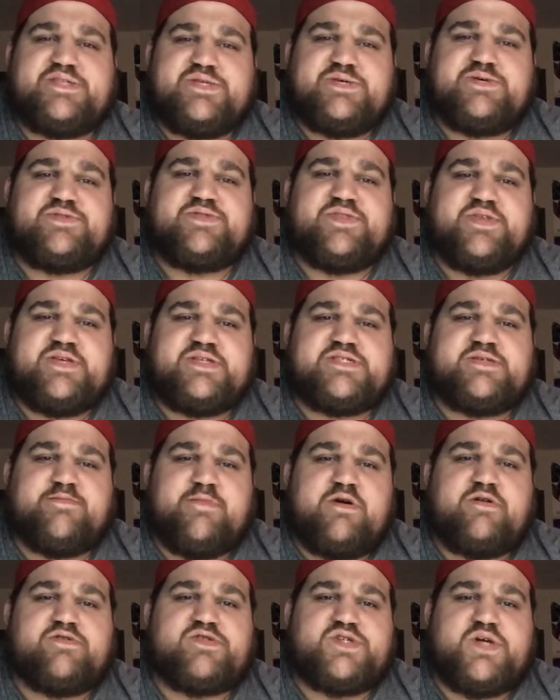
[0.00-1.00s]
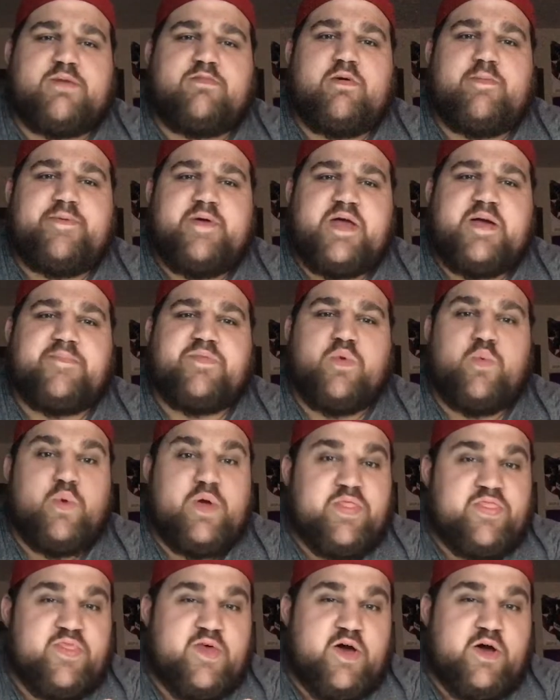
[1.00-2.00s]
do think Samoa Joe will pick up the
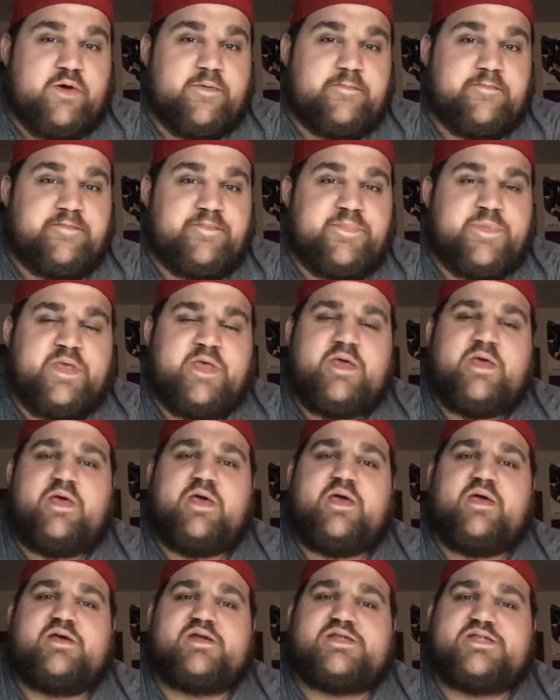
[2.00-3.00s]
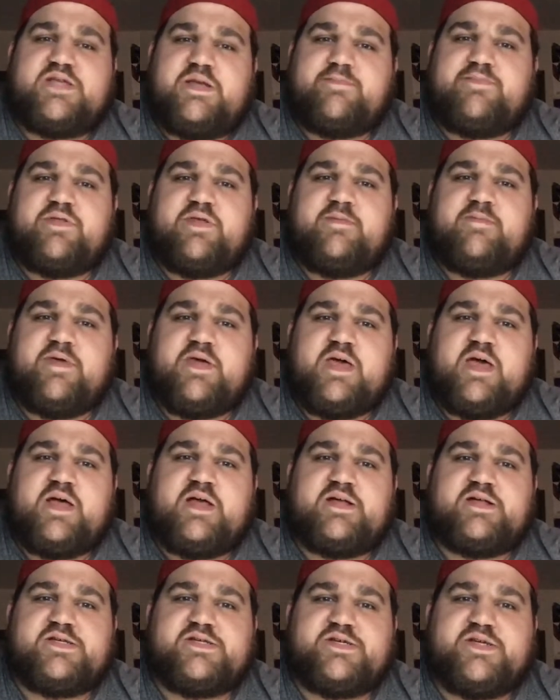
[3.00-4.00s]
win, though, simply
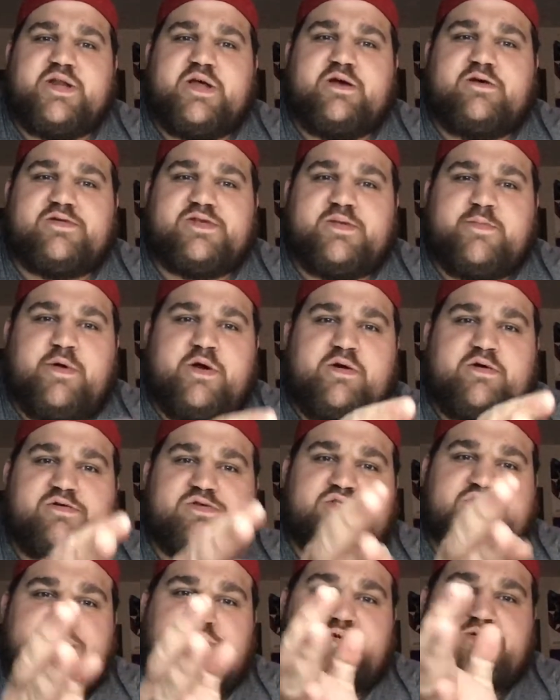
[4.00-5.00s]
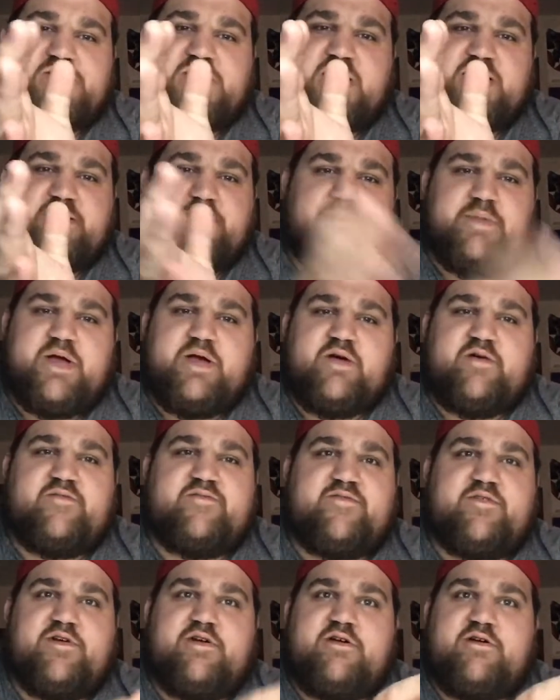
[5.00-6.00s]
because Samoa Joe's had the belt
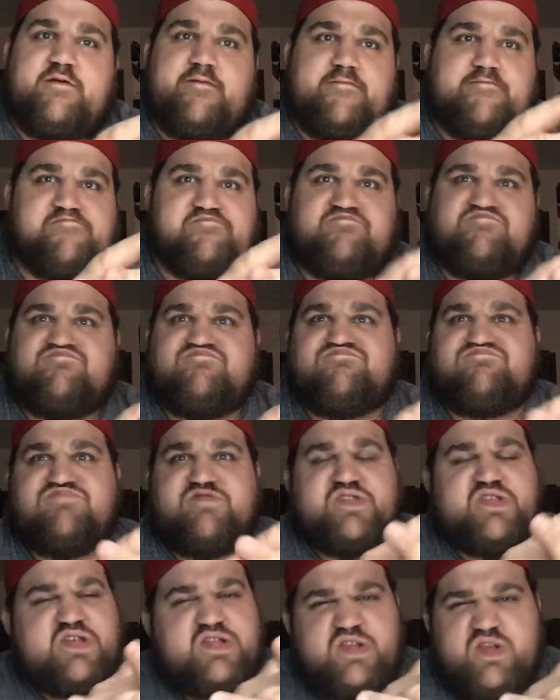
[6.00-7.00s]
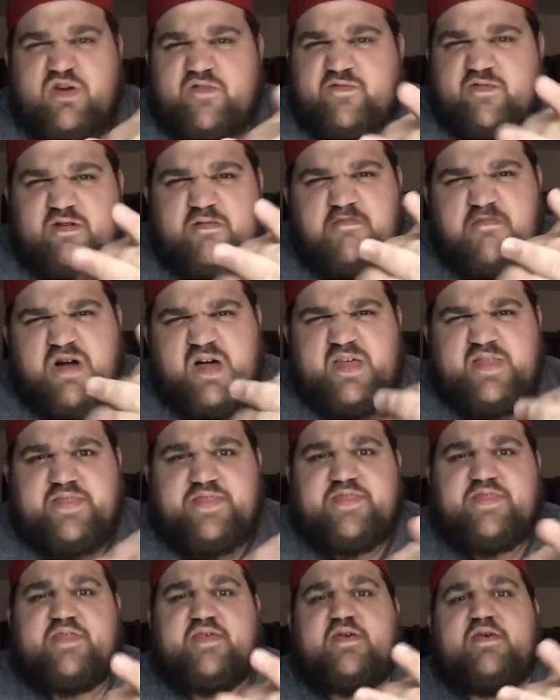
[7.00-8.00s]
for a little over a
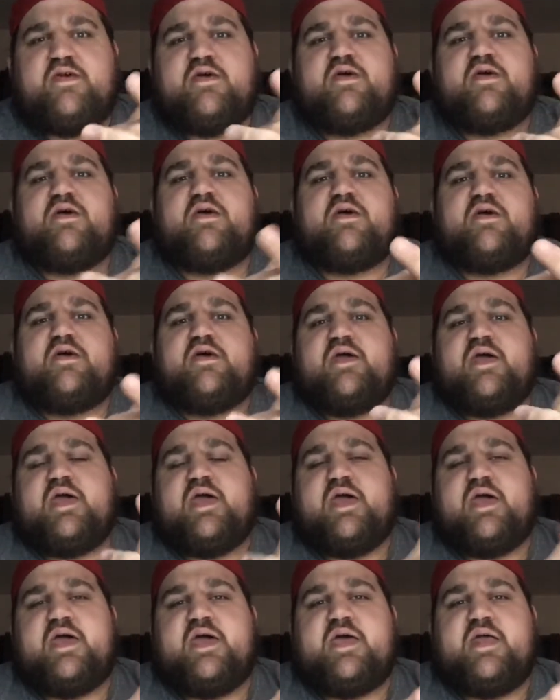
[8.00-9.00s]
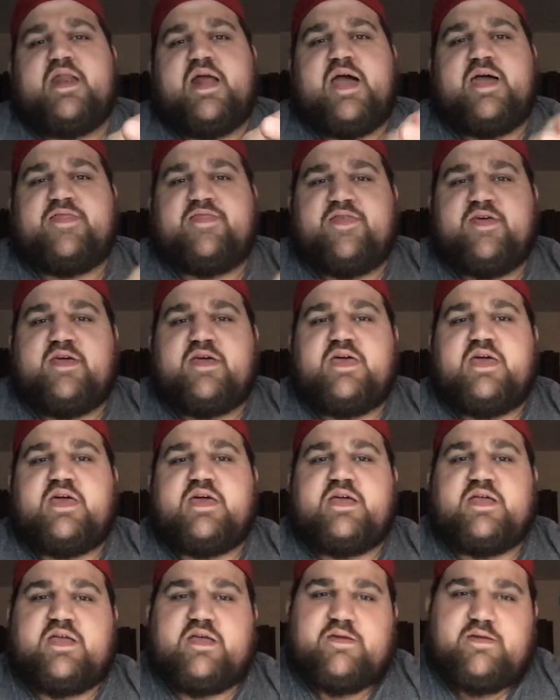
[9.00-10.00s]
month, and I think he
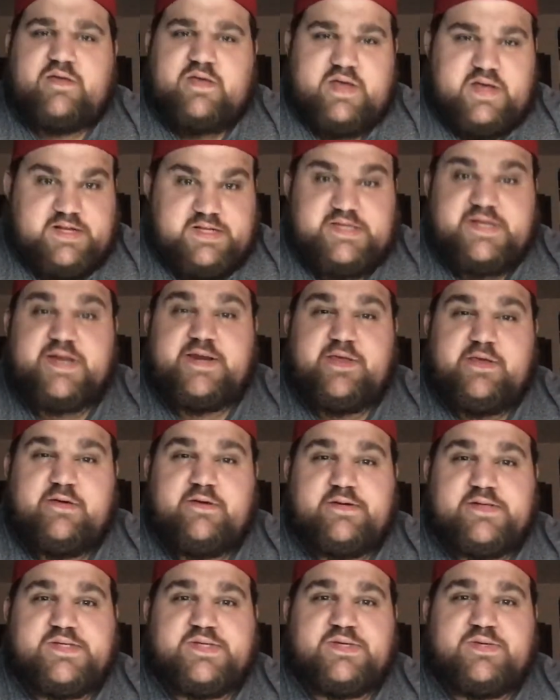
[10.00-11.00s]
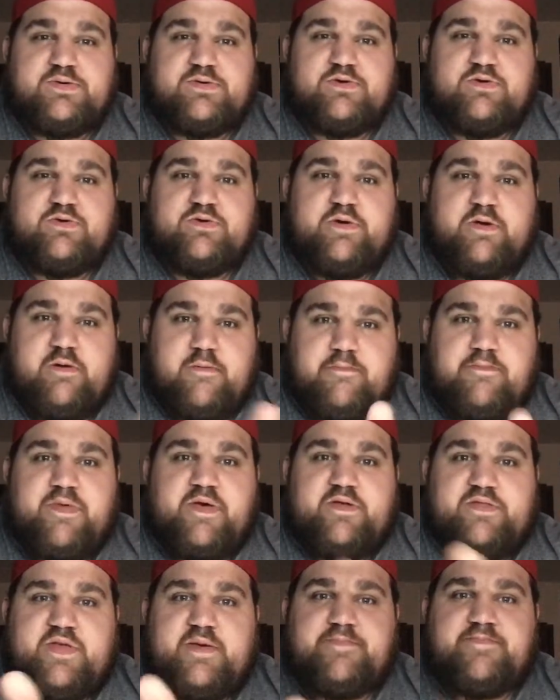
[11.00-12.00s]
can continue to
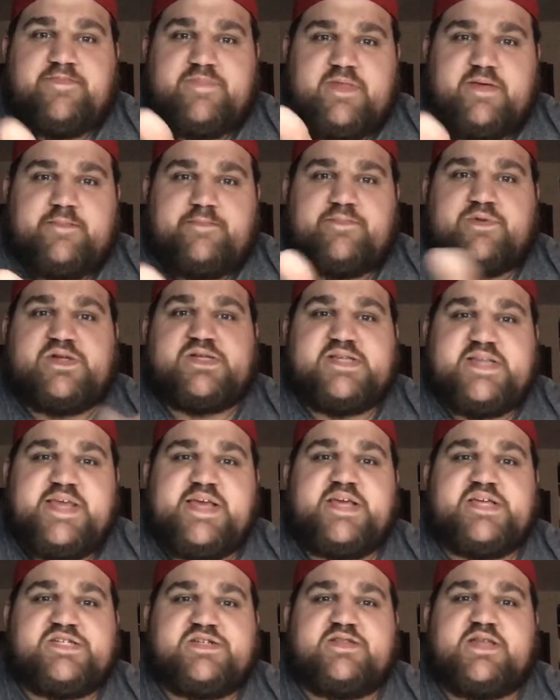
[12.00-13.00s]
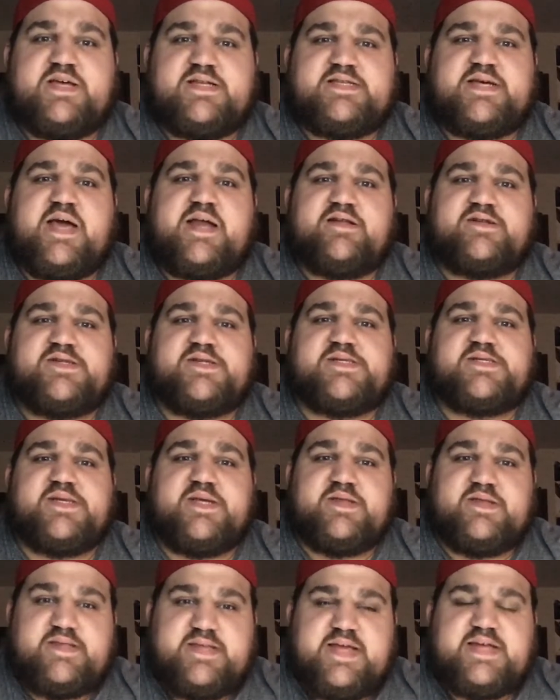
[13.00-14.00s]
build up the prestige of that title since
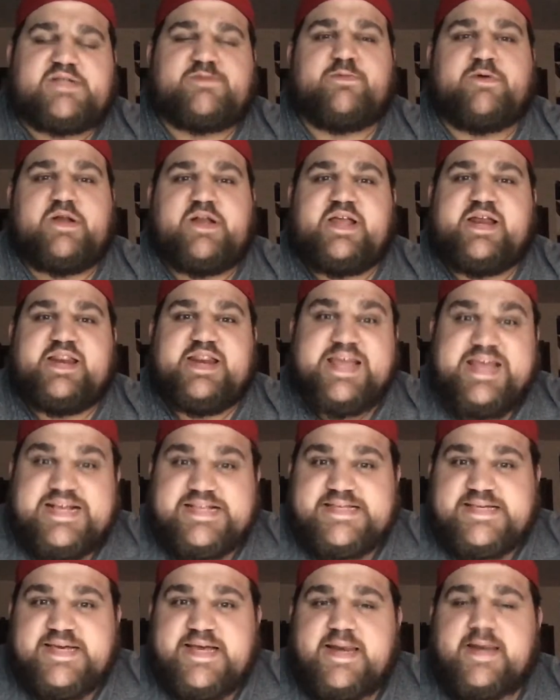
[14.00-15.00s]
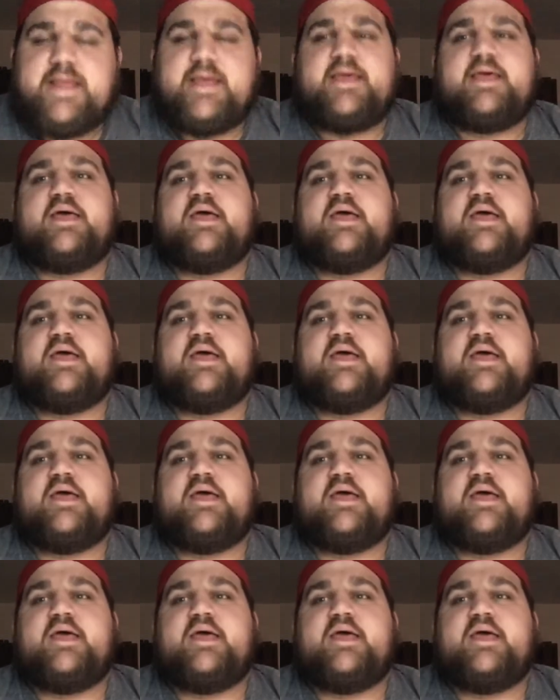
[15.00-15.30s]
it desperately needs it.